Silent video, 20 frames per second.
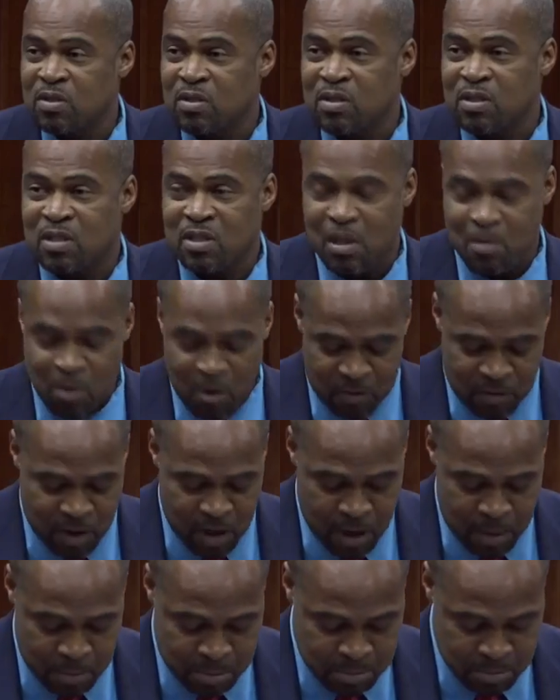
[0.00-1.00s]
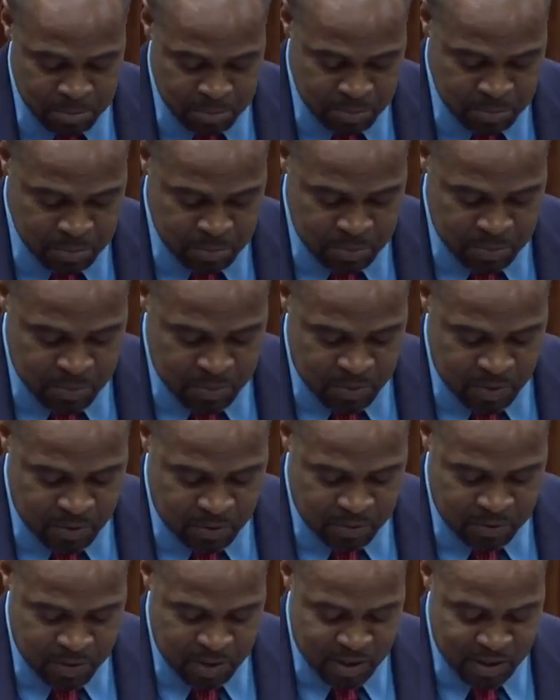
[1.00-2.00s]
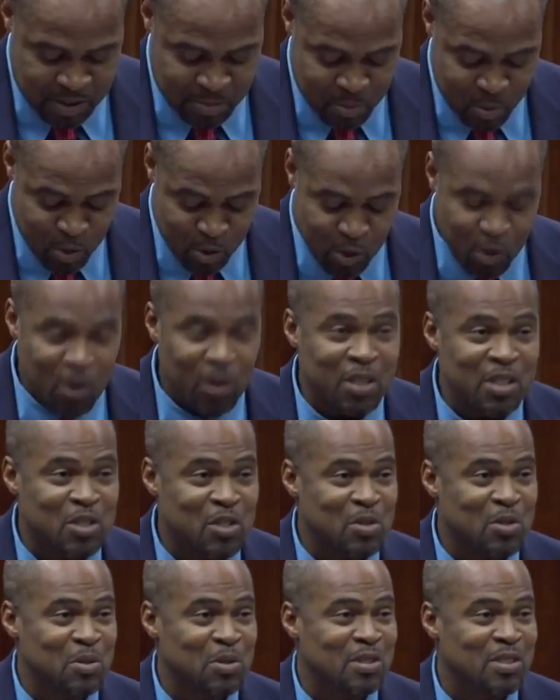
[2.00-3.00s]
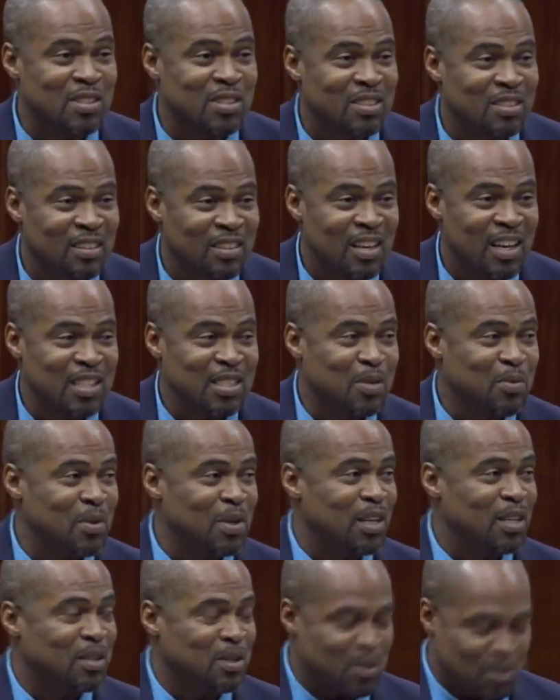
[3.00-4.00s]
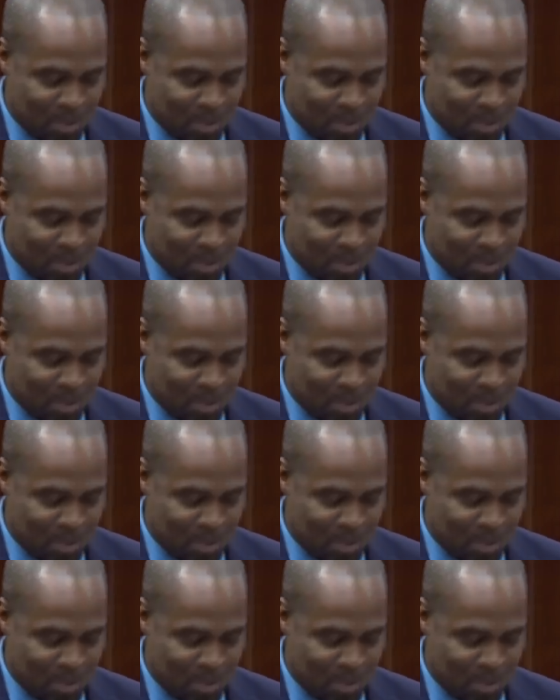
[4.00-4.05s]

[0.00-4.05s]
some of these protocol issues as it relates